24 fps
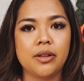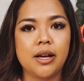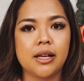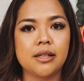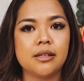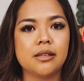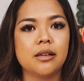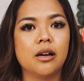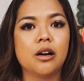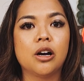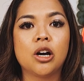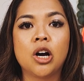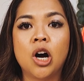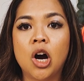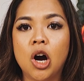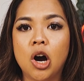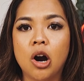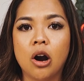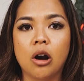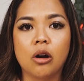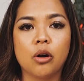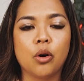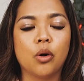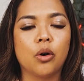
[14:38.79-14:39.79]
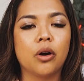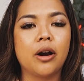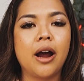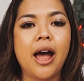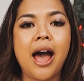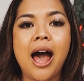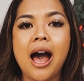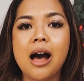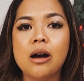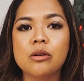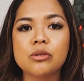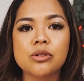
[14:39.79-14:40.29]
that's a car or a
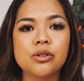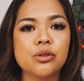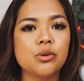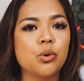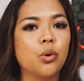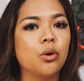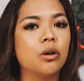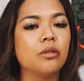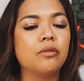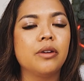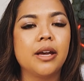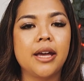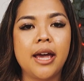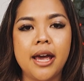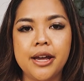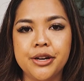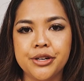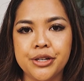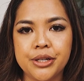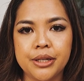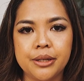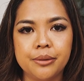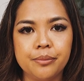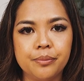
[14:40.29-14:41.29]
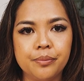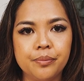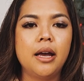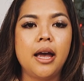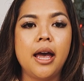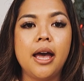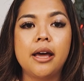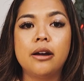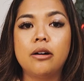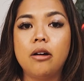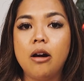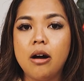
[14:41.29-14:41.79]
house or a vacation.
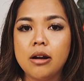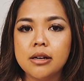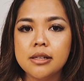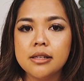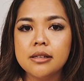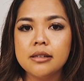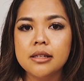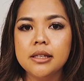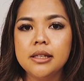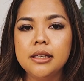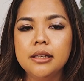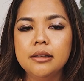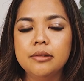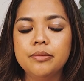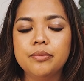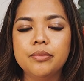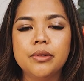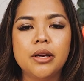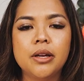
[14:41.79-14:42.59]
And honestly,